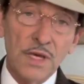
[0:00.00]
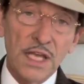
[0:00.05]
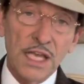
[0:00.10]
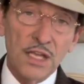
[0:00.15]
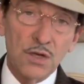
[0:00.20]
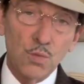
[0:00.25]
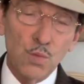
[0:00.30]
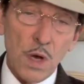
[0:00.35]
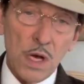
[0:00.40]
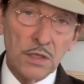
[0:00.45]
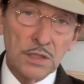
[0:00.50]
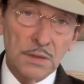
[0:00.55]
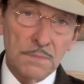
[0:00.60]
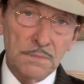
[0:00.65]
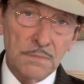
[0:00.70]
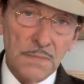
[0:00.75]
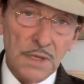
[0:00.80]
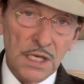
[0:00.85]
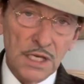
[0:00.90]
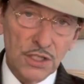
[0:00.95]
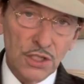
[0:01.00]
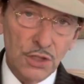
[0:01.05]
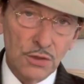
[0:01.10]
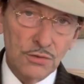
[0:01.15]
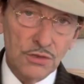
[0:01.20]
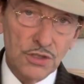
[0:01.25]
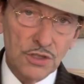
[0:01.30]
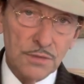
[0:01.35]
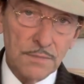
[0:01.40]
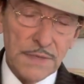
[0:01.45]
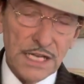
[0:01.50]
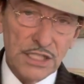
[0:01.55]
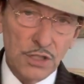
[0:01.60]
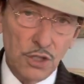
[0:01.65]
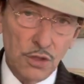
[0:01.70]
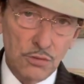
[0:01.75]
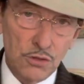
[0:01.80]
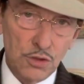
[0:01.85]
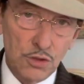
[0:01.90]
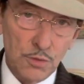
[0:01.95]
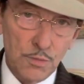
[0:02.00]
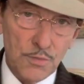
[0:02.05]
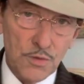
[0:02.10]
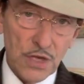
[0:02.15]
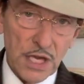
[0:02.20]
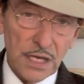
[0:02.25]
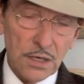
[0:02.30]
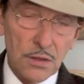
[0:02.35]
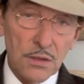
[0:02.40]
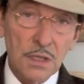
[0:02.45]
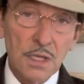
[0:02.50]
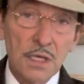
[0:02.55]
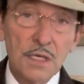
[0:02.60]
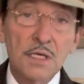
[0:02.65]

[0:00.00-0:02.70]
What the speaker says: and welcome you to my YouTube channel.